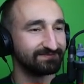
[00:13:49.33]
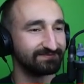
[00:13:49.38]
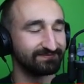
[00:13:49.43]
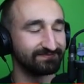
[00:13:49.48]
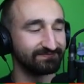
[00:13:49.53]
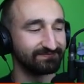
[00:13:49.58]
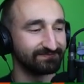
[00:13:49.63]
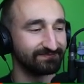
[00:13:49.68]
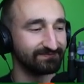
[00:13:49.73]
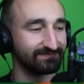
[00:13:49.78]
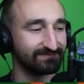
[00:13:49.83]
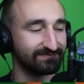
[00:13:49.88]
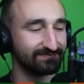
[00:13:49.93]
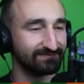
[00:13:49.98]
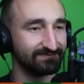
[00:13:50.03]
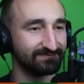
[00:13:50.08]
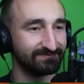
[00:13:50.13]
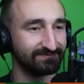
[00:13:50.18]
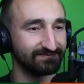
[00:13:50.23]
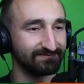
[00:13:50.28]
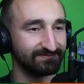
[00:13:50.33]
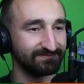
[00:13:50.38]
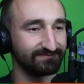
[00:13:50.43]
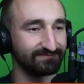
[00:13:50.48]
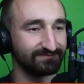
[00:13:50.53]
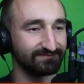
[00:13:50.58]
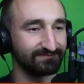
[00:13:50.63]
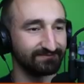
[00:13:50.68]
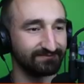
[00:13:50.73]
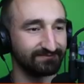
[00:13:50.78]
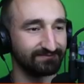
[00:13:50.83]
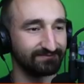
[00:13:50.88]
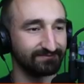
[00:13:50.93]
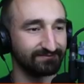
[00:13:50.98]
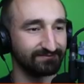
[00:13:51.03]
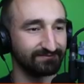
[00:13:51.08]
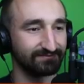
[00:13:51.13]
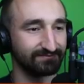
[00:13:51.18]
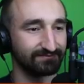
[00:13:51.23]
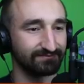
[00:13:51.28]

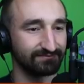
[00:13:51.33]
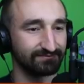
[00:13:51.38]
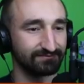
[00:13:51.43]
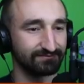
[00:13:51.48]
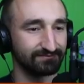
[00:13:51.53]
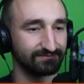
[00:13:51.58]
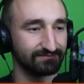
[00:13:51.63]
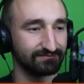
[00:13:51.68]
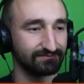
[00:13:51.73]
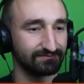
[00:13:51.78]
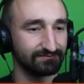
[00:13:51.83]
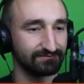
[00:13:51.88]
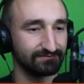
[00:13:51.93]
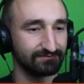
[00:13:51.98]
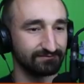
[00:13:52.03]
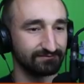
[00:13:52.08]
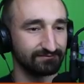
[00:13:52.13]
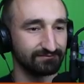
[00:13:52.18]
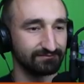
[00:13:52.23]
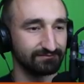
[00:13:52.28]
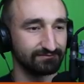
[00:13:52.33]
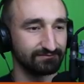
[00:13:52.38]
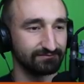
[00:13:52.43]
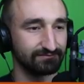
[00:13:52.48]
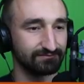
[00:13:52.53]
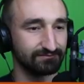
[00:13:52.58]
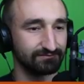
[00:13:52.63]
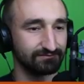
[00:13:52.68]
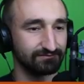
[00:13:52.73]
Nothing is said.